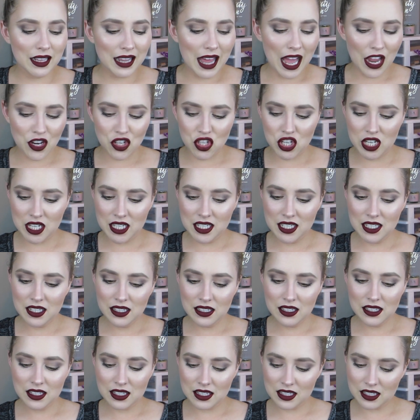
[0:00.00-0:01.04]
the
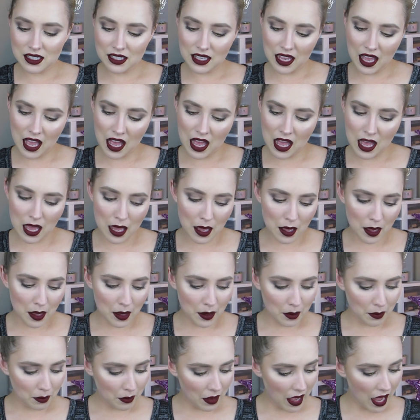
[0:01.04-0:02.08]
lashes.
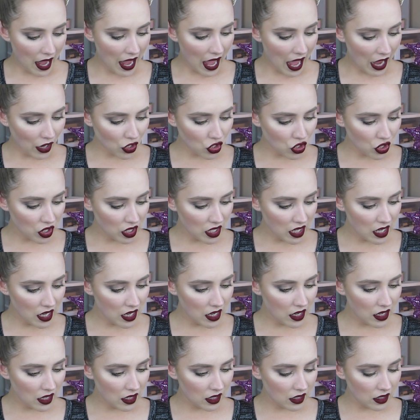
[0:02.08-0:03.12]
I'm
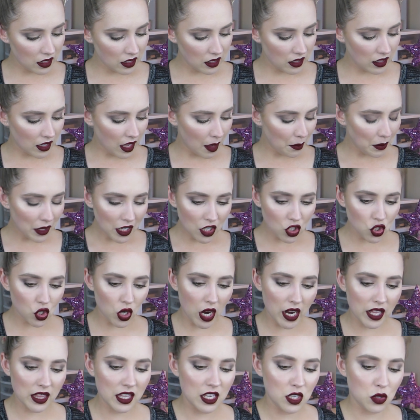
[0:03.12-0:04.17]
gonna
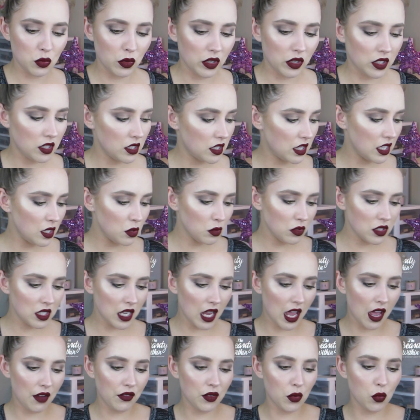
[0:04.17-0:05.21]
try these ones. These ones I
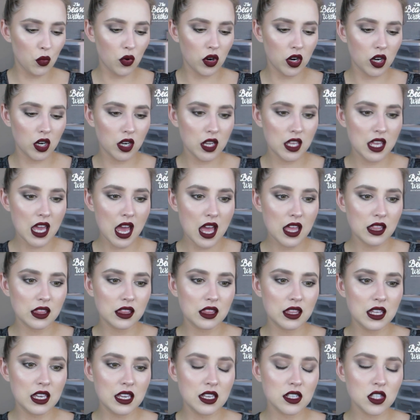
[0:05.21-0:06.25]
haven't worn yet.
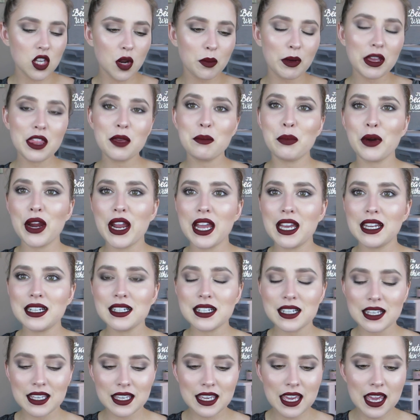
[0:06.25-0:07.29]
These are by the brand
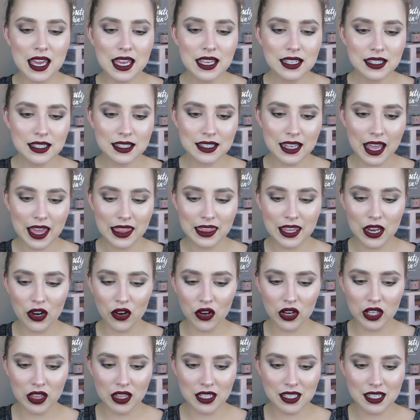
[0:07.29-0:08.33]
Kiss, and they're
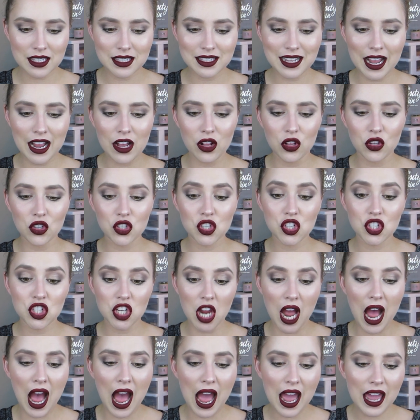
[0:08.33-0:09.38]
in the style
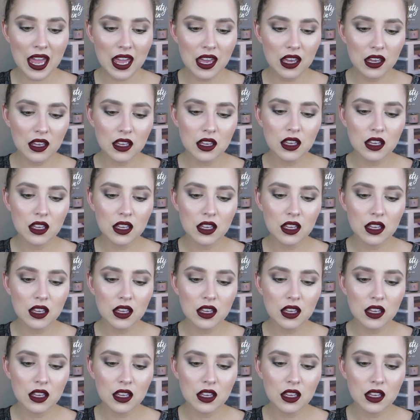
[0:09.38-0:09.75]
Shy.